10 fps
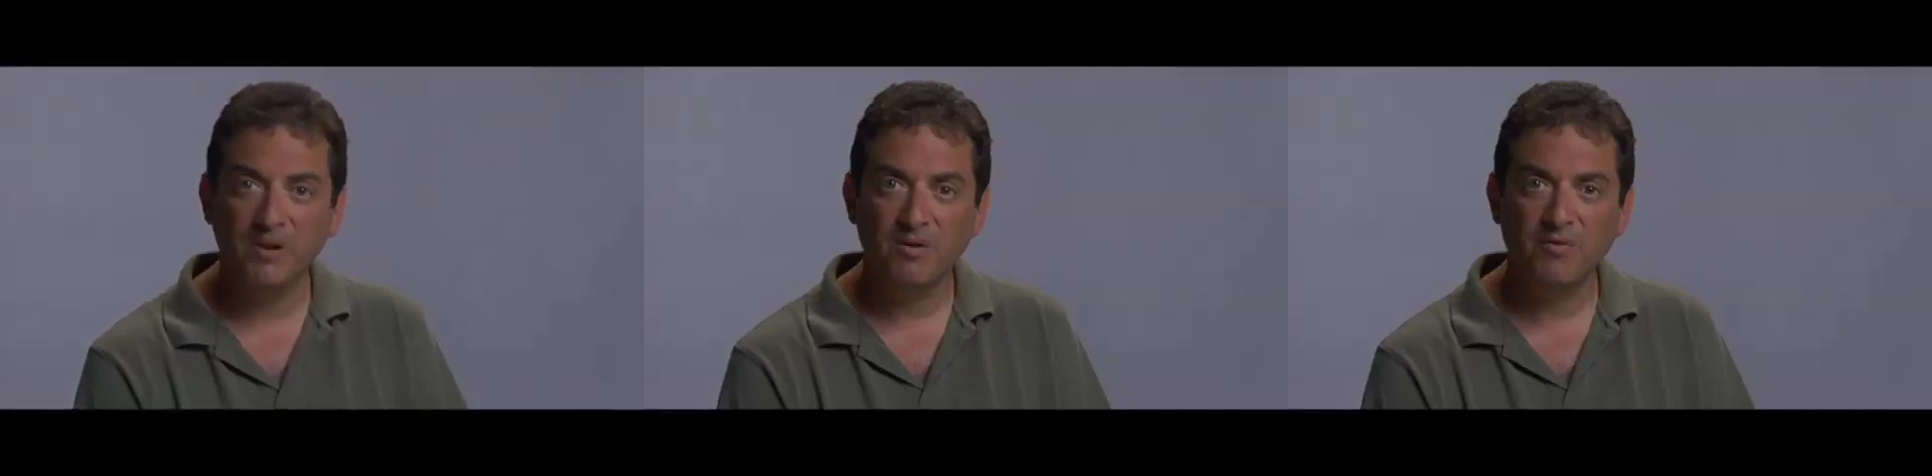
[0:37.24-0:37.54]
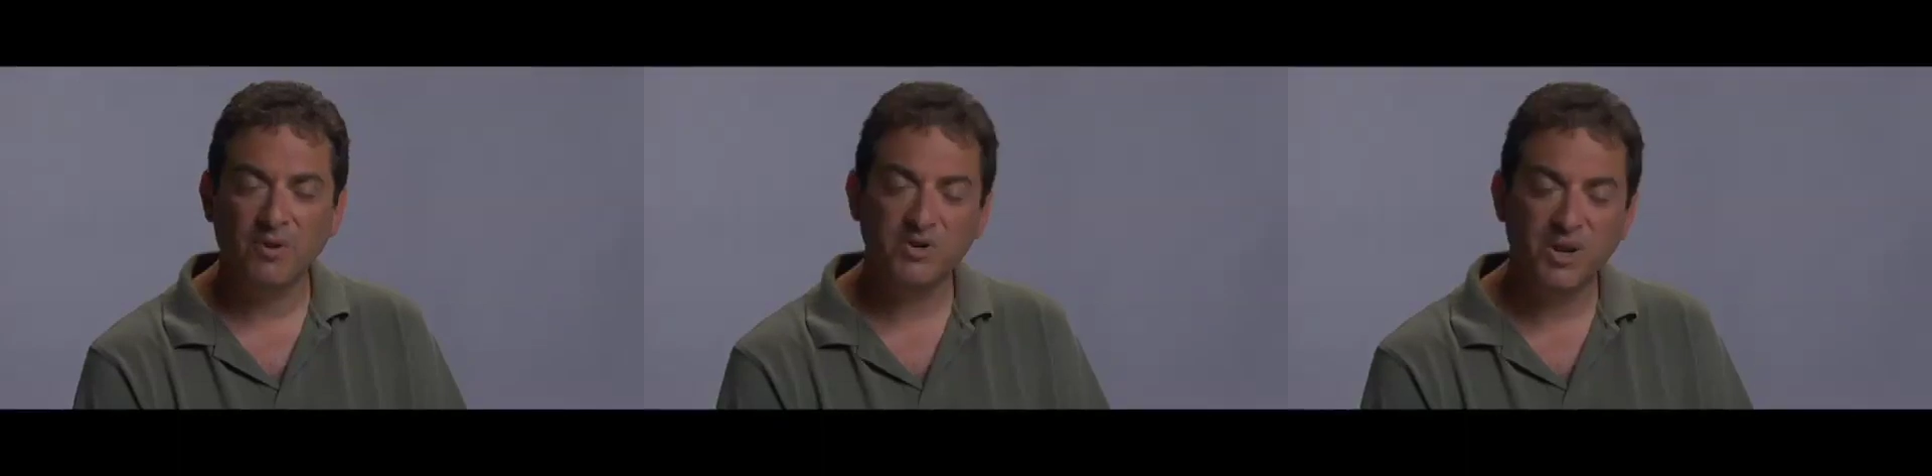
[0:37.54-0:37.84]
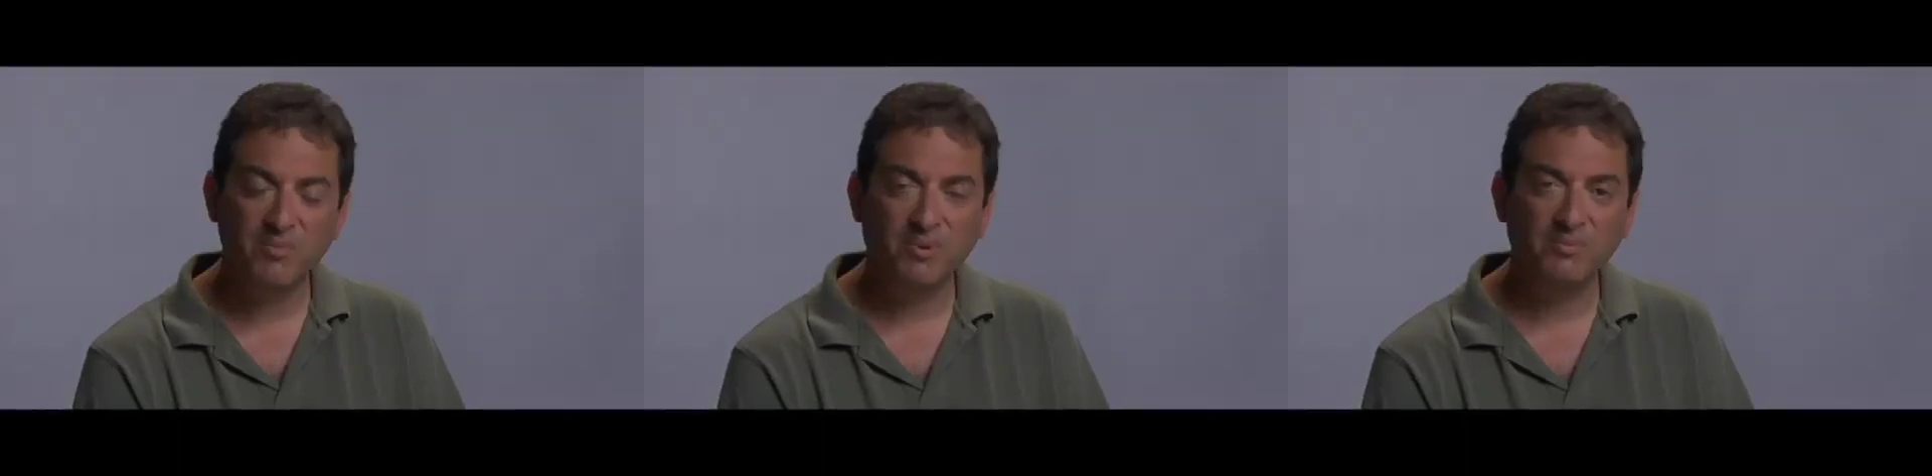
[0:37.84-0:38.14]
For
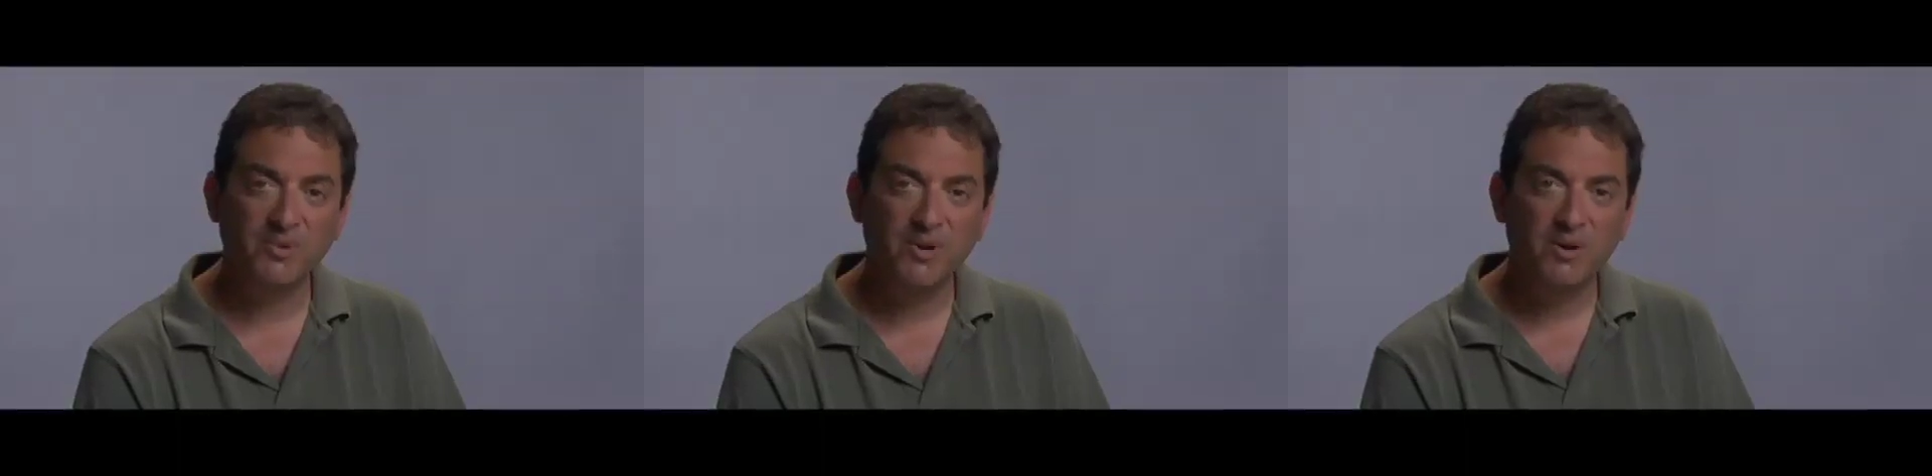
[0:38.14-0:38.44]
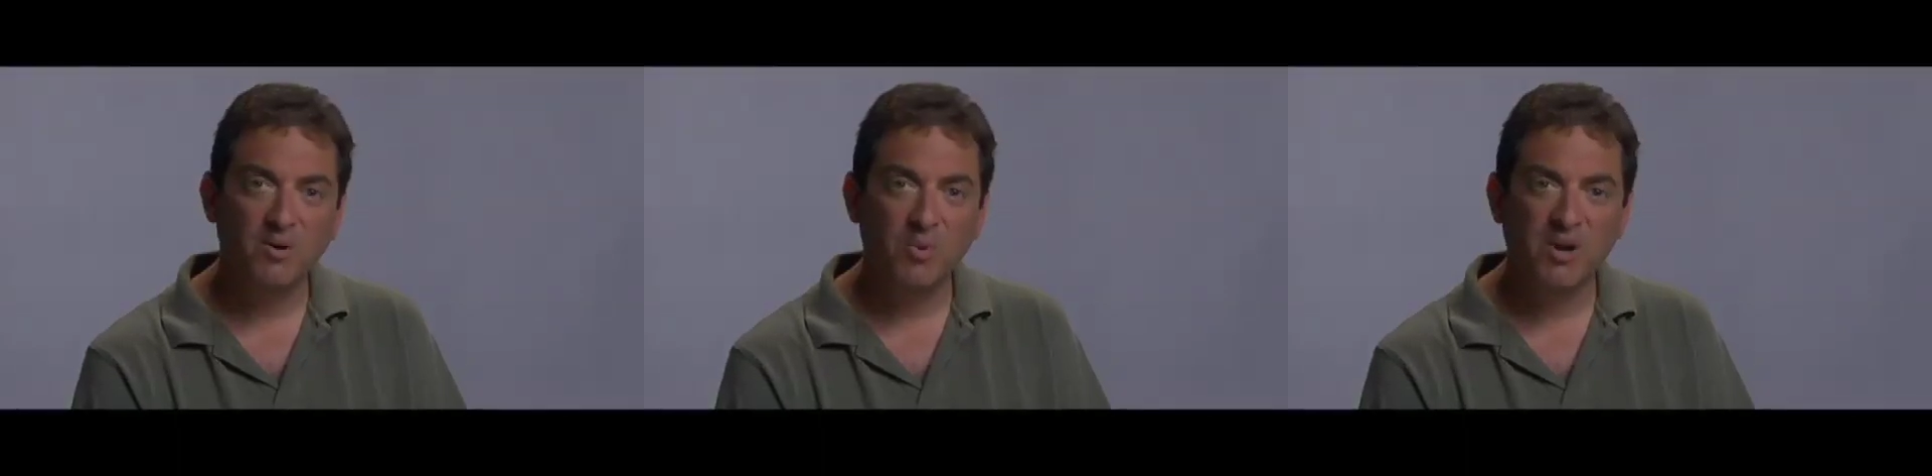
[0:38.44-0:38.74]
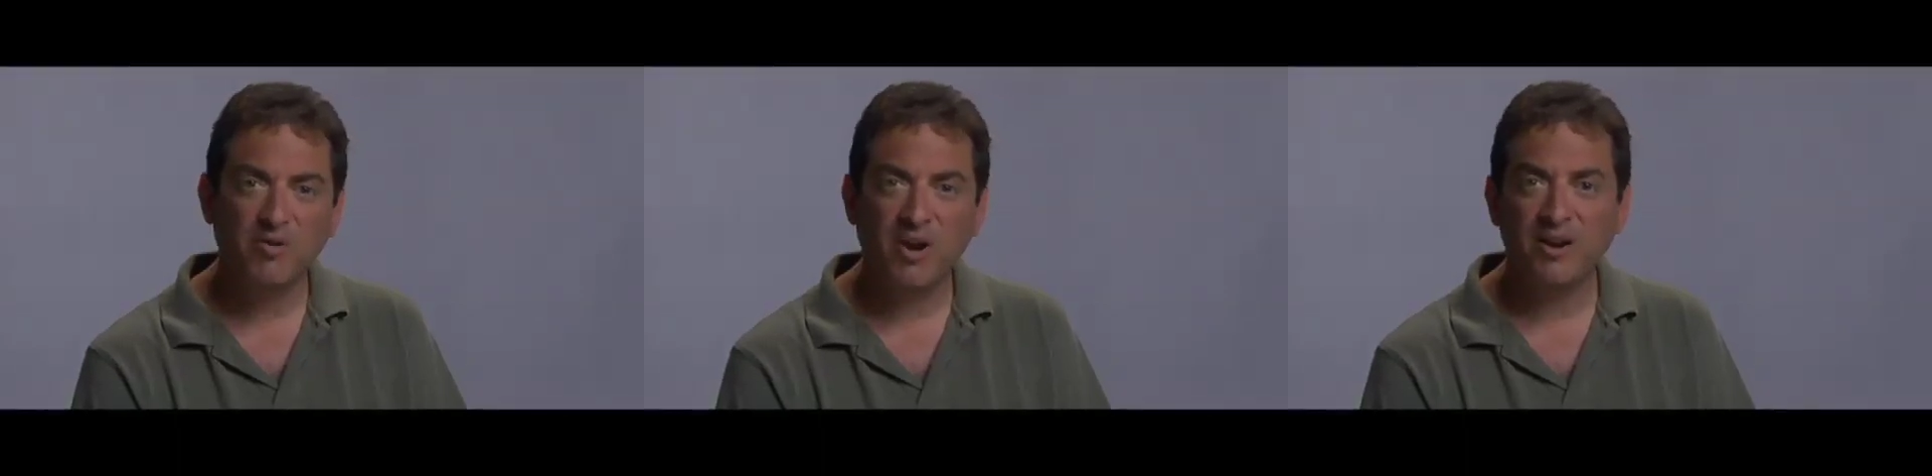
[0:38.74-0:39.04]
example, we
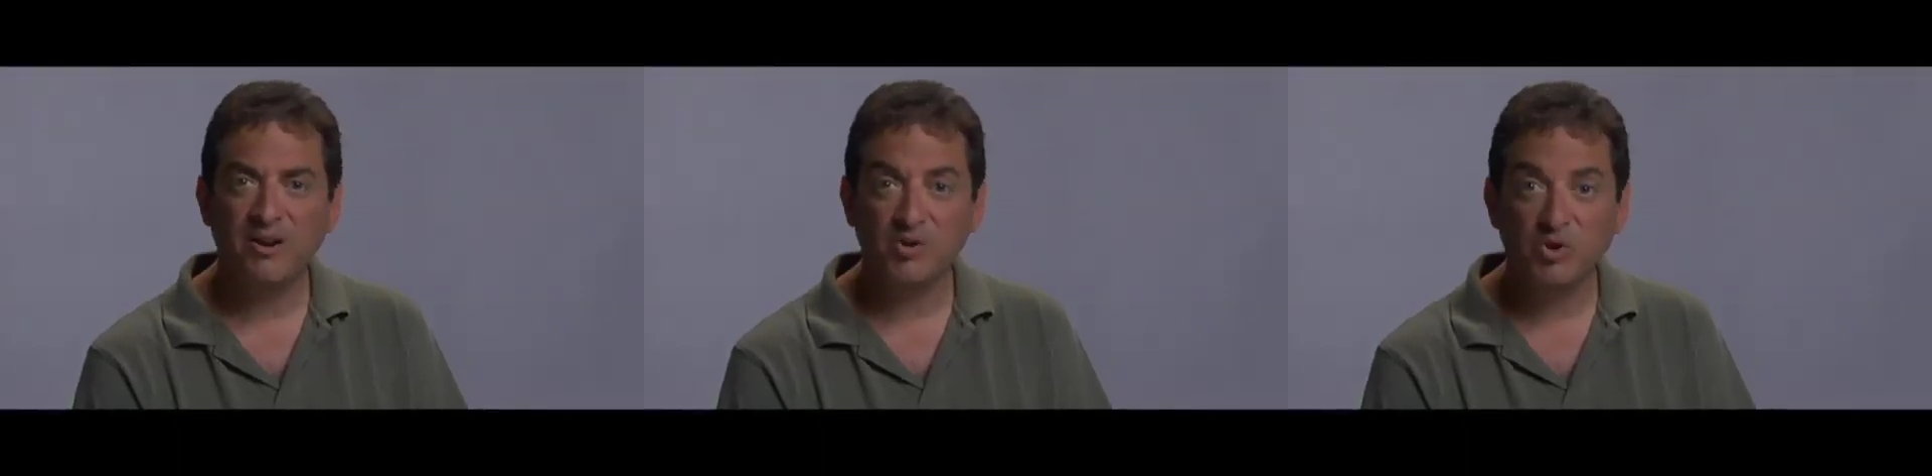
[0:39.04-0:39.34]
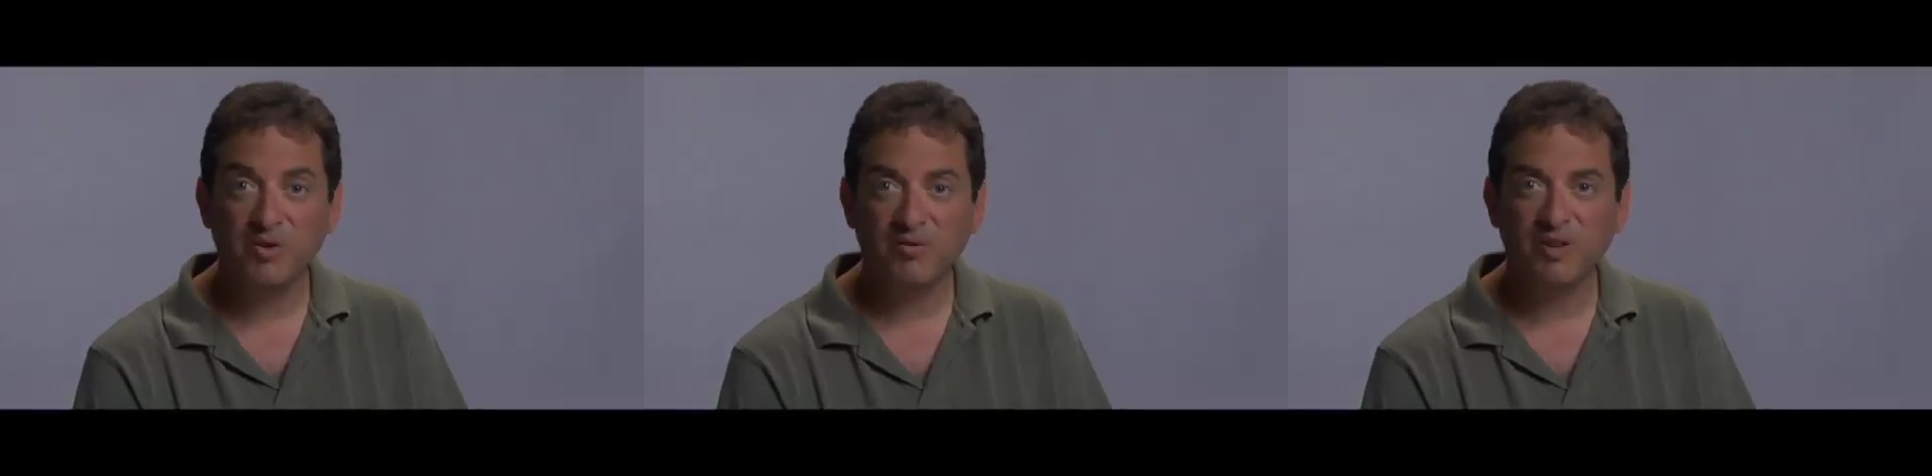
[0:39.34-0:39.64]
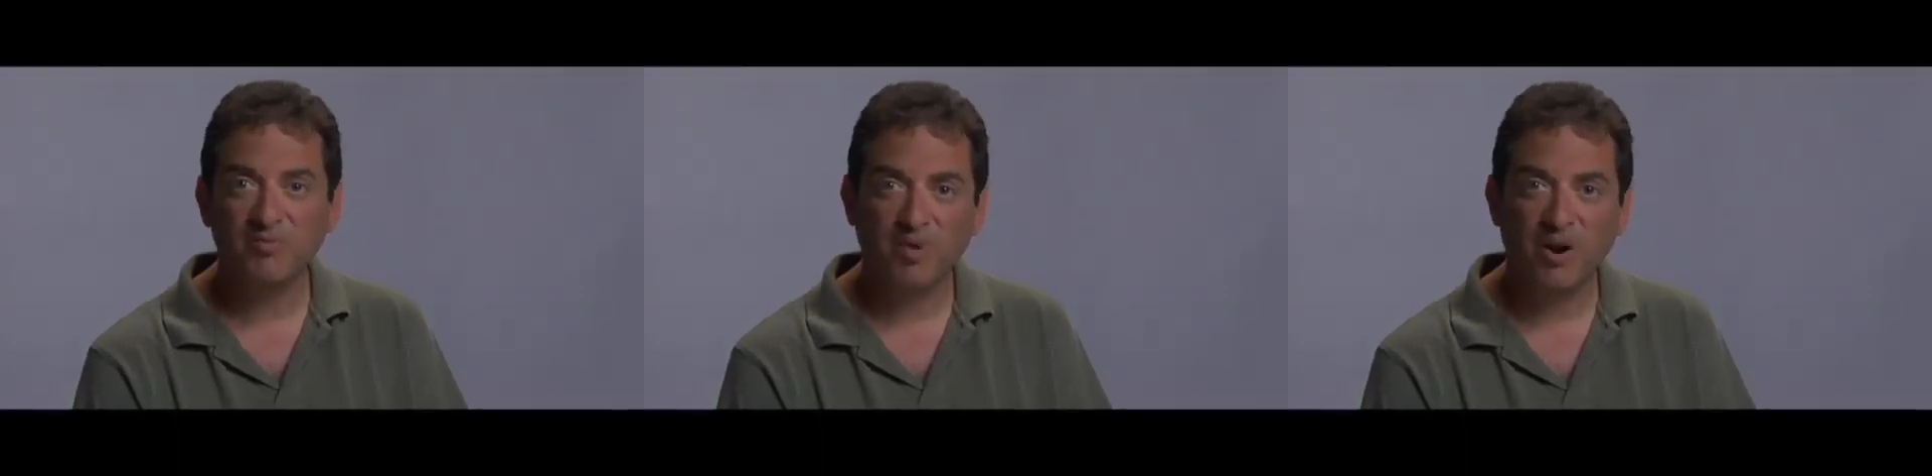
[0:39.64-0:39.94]
created a joint
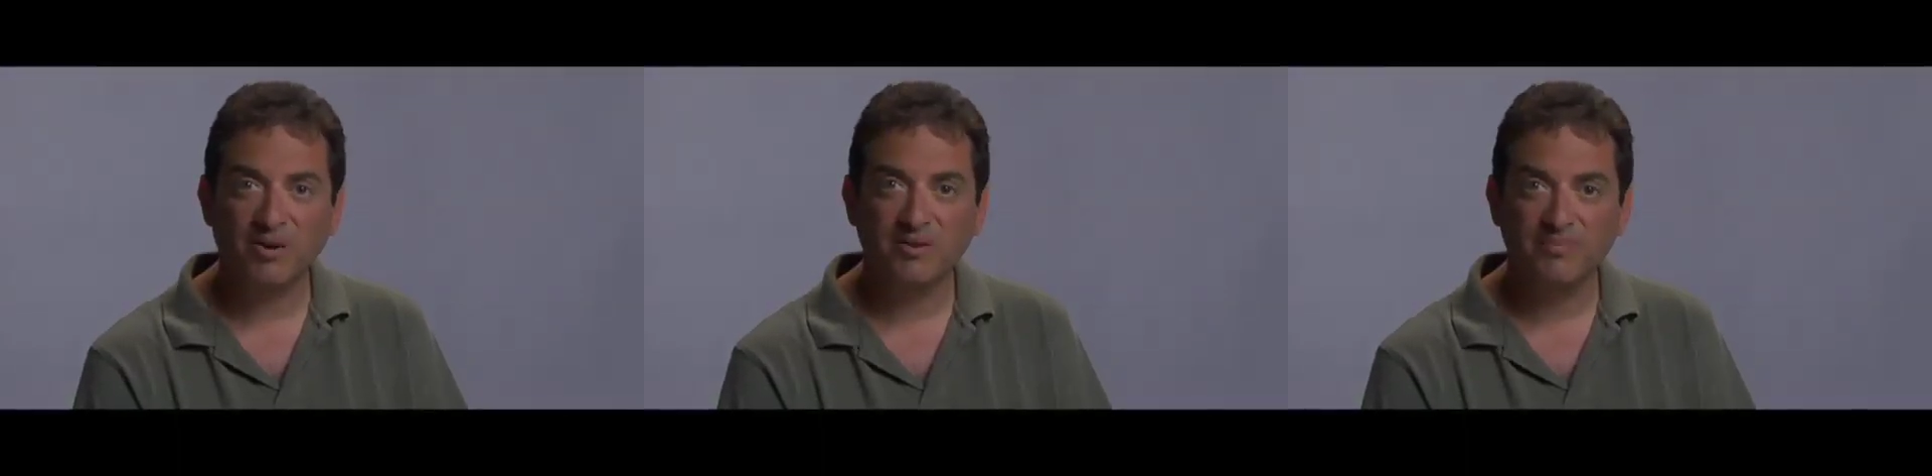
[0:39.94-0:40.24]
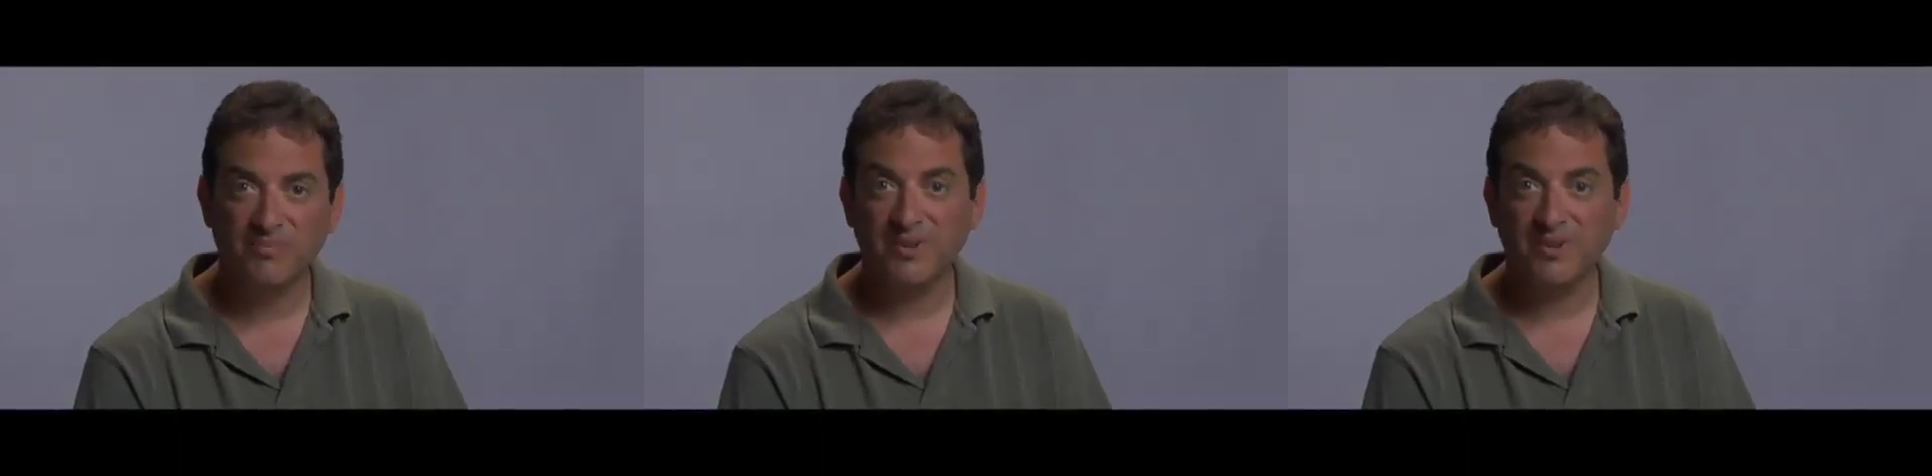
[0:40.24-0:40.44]
relief product.